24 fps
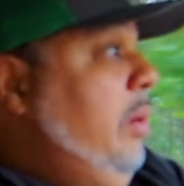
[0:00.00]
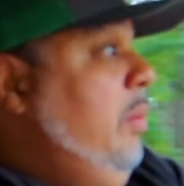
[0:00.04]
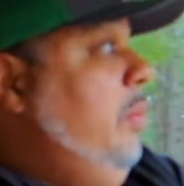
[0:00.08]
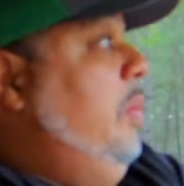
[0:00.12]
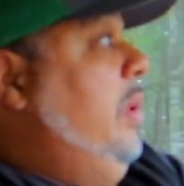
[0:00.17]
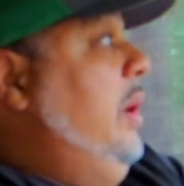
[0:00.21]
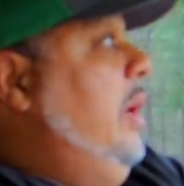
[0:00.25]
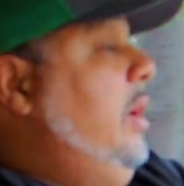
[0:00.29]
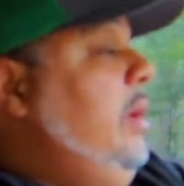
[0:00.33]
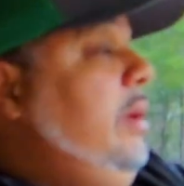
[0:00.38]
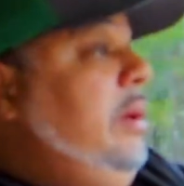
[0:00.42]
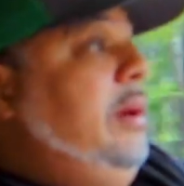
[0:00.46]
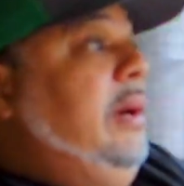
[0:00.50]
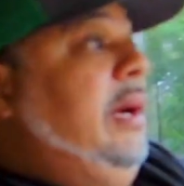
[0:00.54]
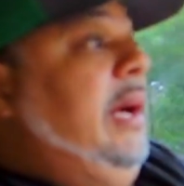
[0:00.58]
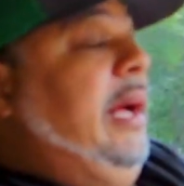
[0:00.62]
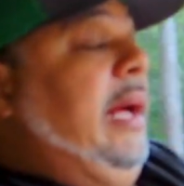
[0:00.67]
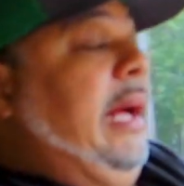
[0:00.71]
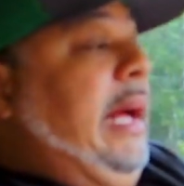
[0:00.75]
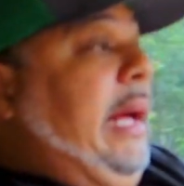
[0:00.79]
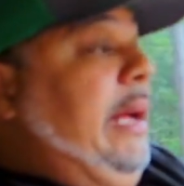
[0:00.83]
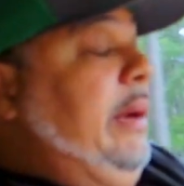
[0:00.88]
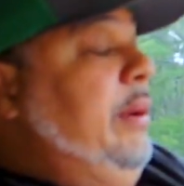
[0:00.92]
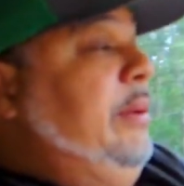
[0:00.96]
What?
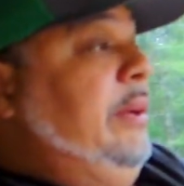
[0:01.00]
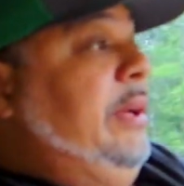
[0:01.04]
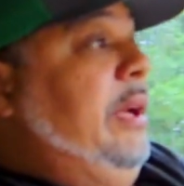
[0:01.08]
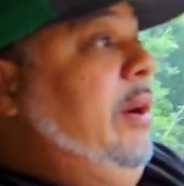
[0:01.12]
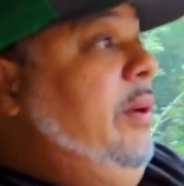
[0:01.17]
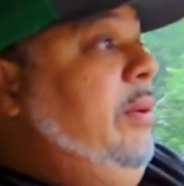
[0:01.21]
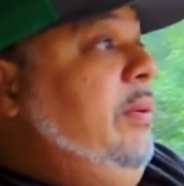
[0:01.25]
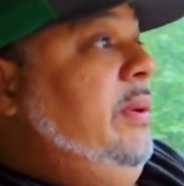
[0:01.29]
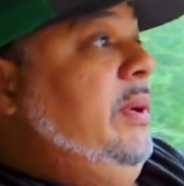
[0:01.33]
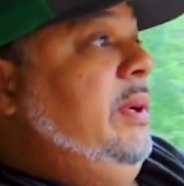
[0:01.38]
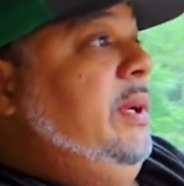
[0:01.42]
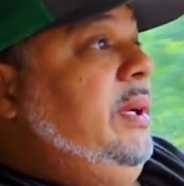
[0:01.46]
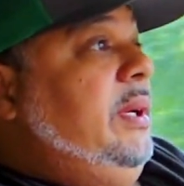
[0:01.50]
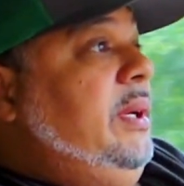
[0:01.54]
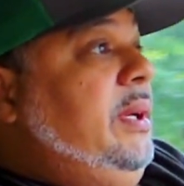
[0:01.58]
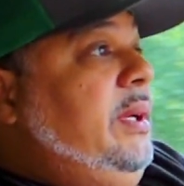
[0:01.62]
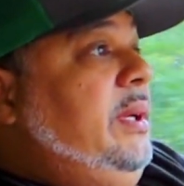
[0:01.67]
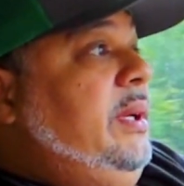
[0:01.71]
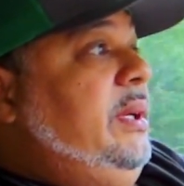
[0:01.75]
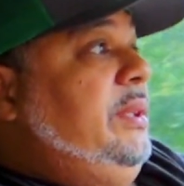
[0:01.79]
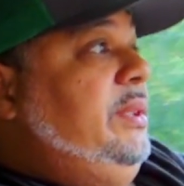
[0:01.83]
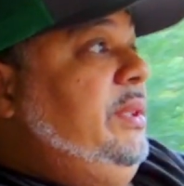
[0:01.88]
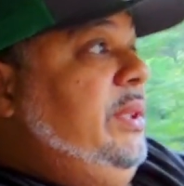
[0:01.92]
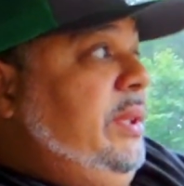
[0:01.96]
I don't know.
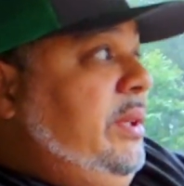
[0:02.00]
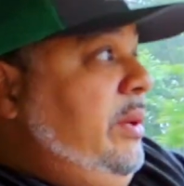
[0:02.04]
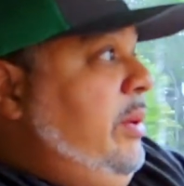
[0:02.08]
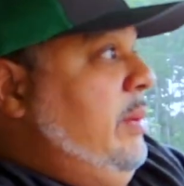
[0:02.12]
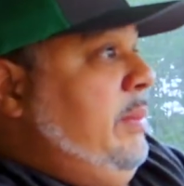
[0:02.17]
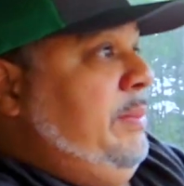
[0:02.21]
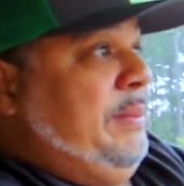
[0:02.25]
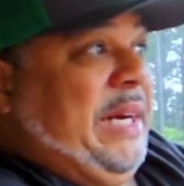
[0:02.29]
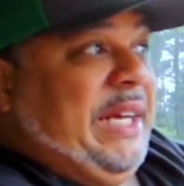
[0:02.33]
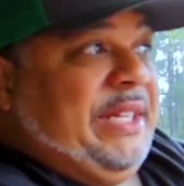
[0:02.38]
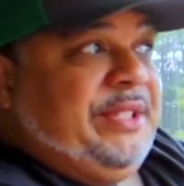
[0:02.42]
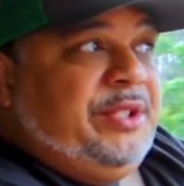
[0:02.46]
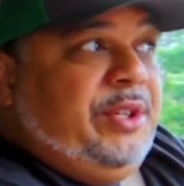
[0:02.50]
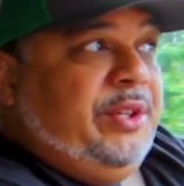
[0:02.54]
Do you know what